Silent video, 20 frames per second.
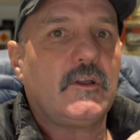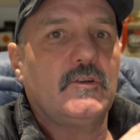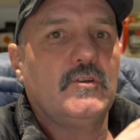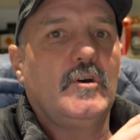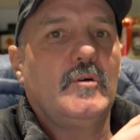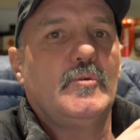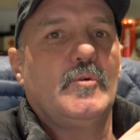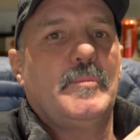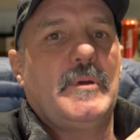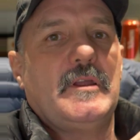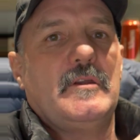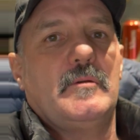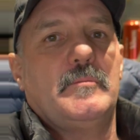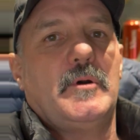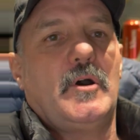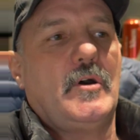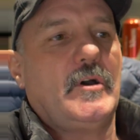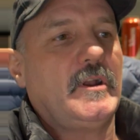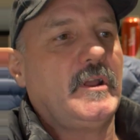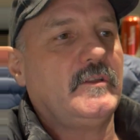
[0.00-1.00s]
a normal pair of
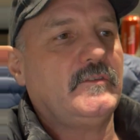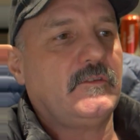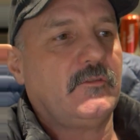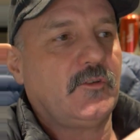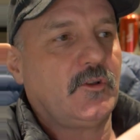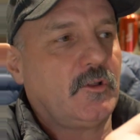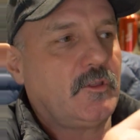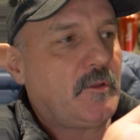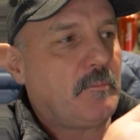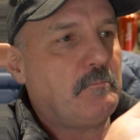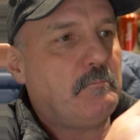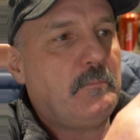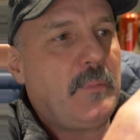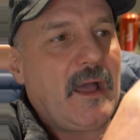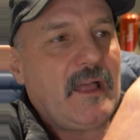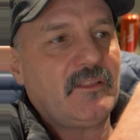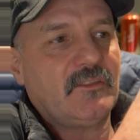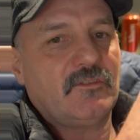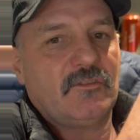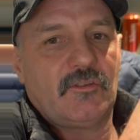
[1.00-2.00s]
binos, have got the
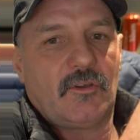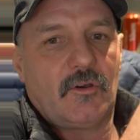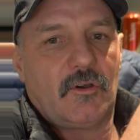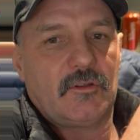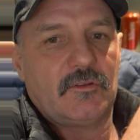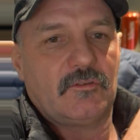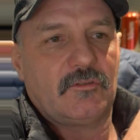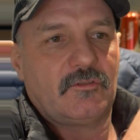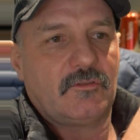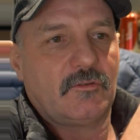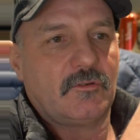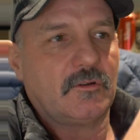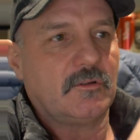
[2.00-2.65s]
buttons on sort